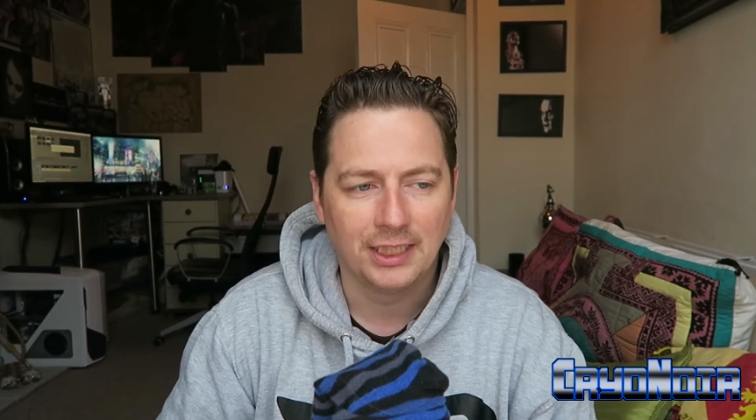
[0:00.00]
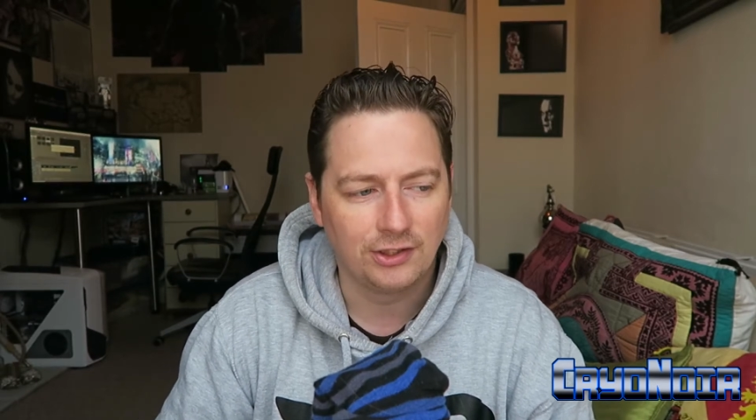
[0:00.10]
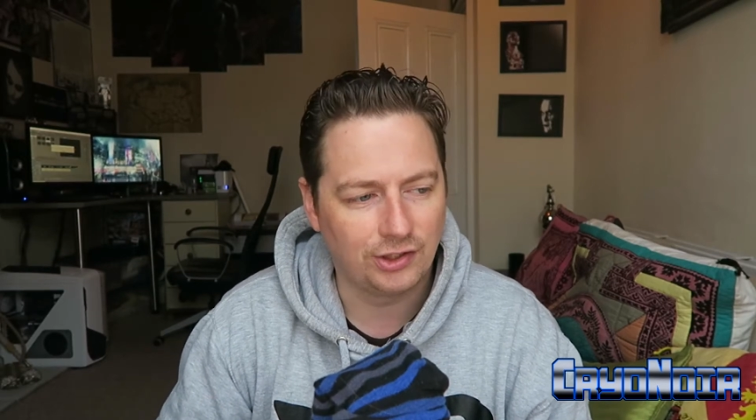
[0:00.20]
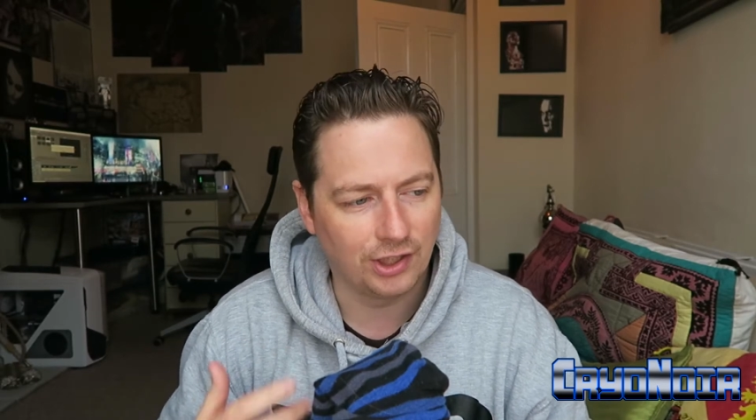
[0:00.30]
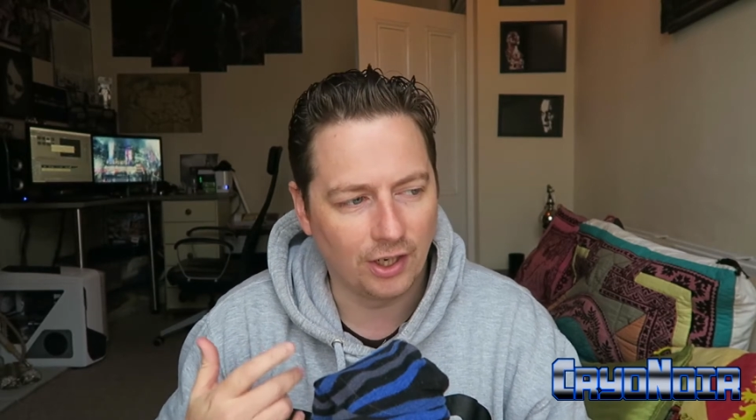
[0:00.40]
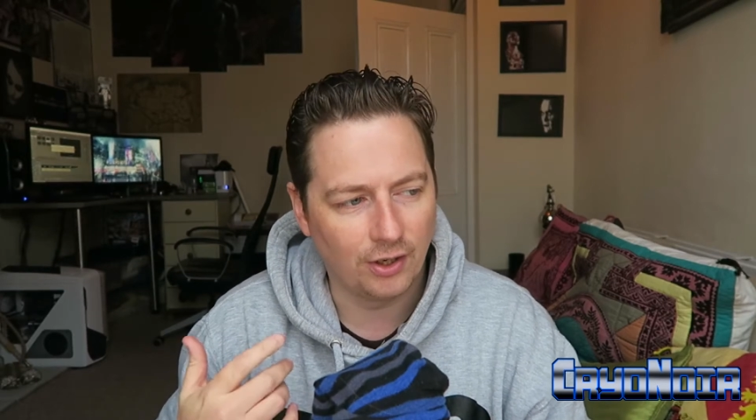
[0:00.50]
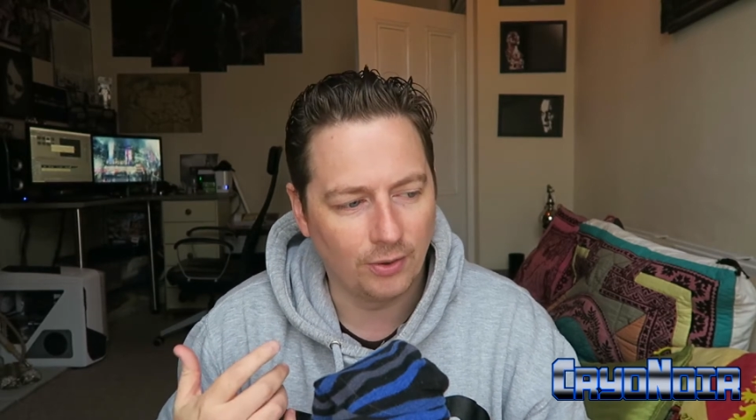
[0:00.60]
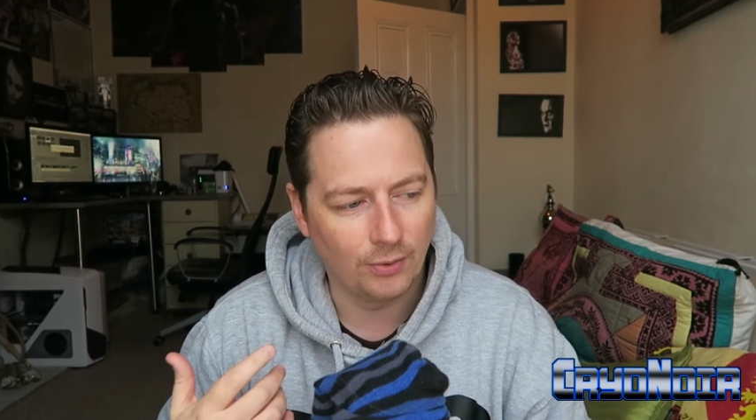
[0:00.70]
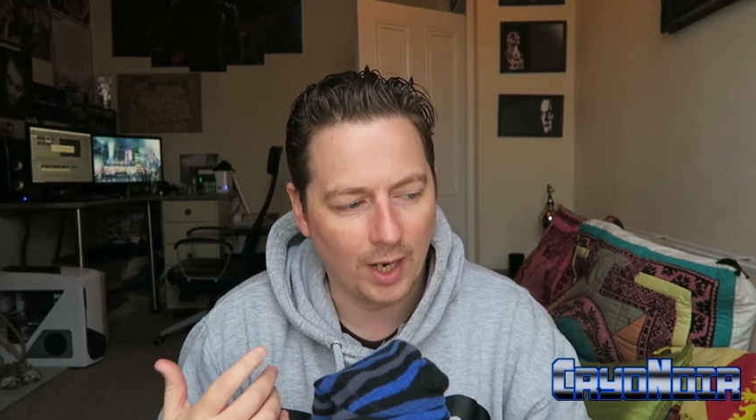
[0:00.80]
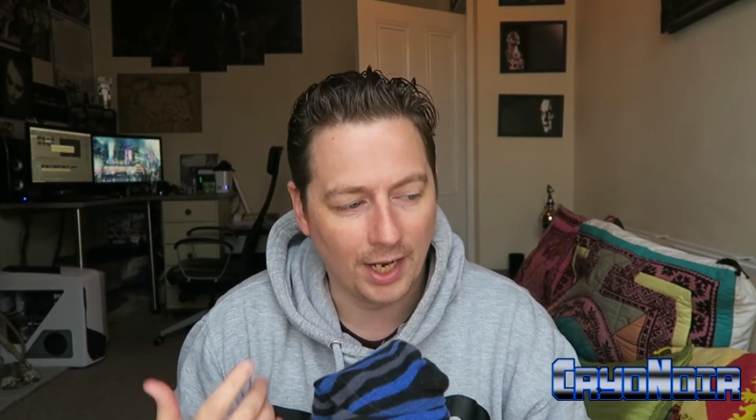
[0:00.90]

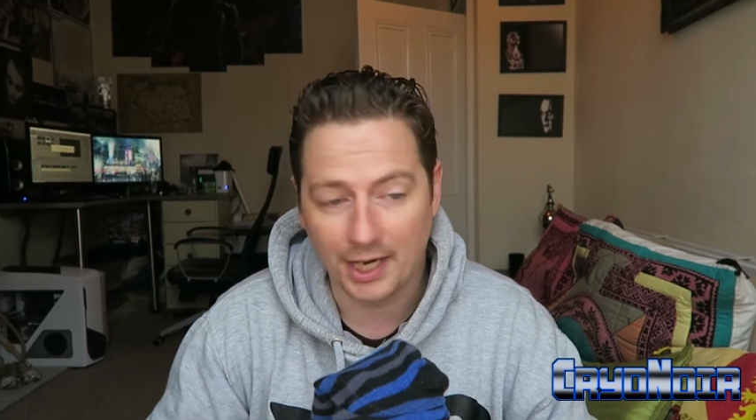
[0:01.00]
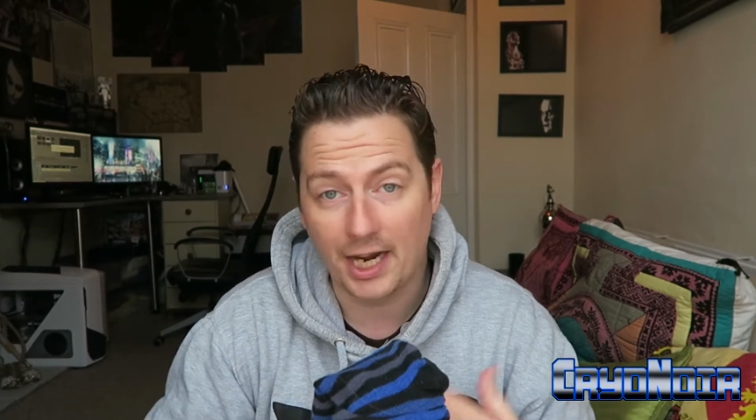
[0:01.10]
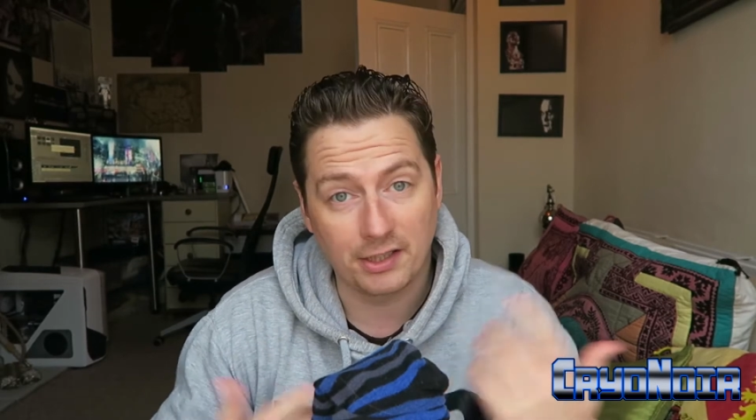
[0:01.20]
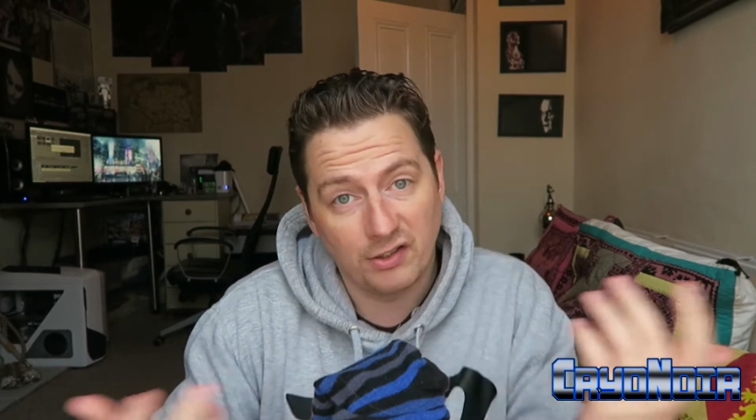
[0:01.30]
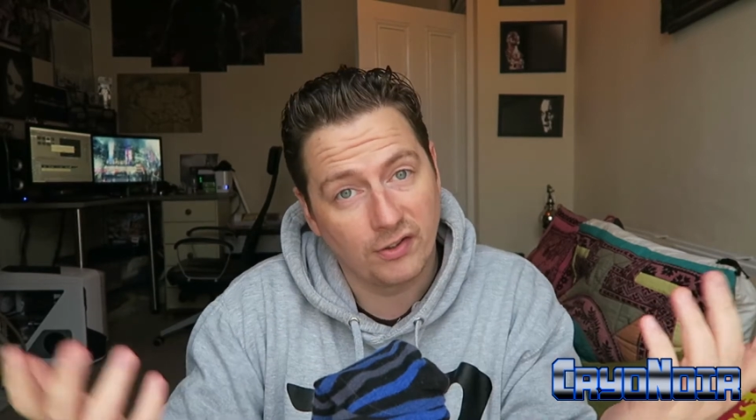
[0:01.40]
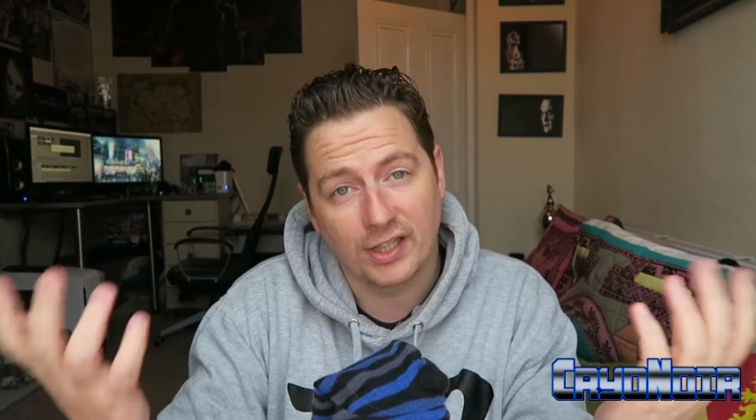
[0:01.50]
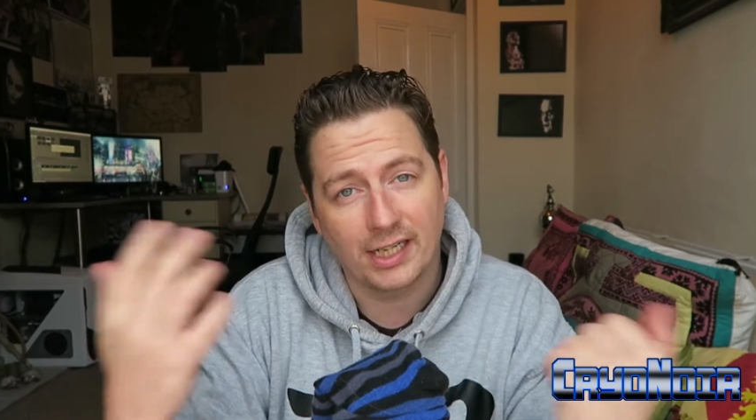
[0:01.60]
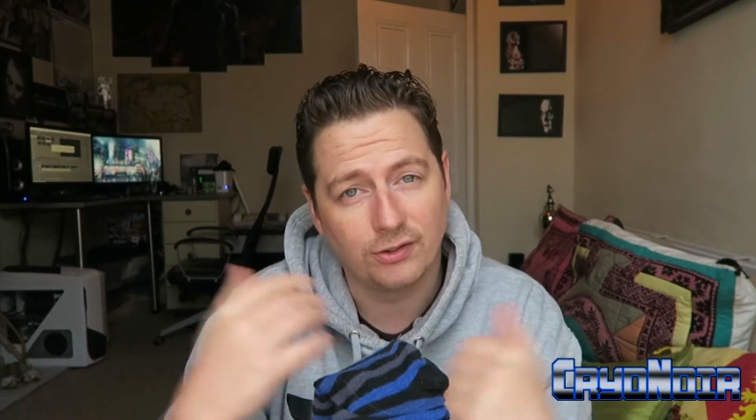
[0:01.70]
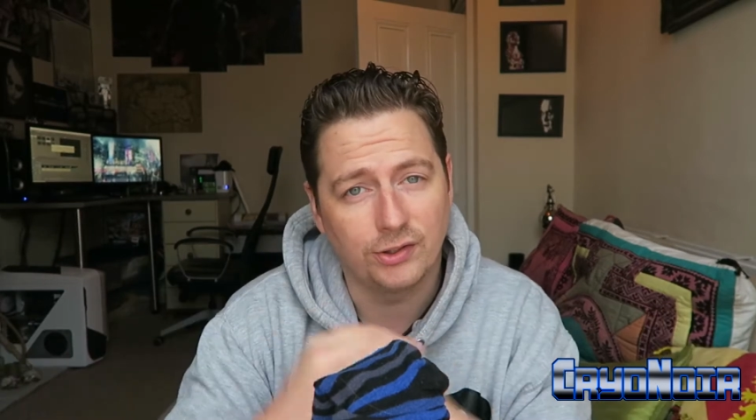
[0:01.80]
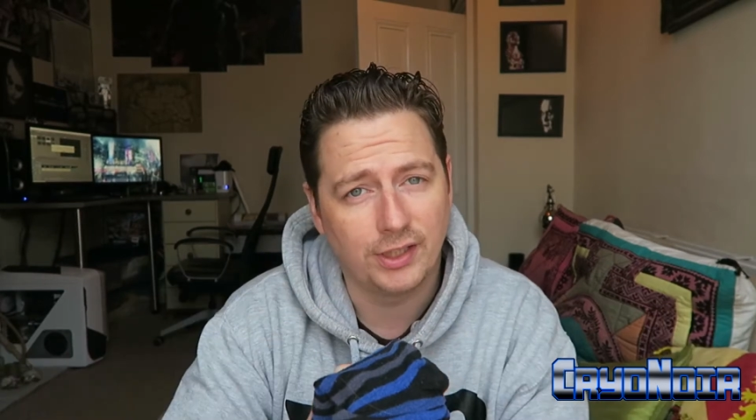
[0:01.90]
So, and I had
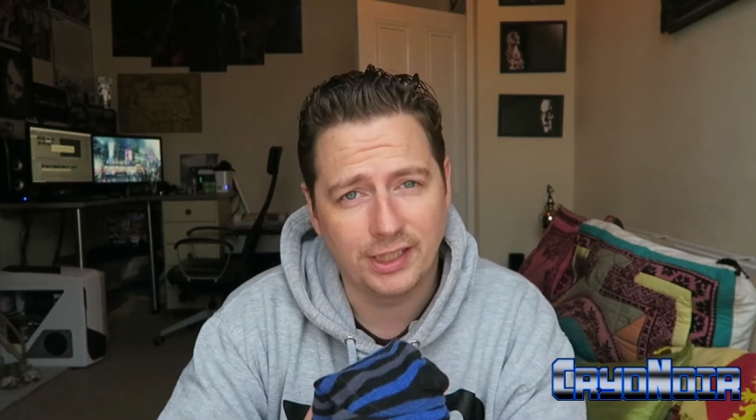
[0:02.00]
nothing else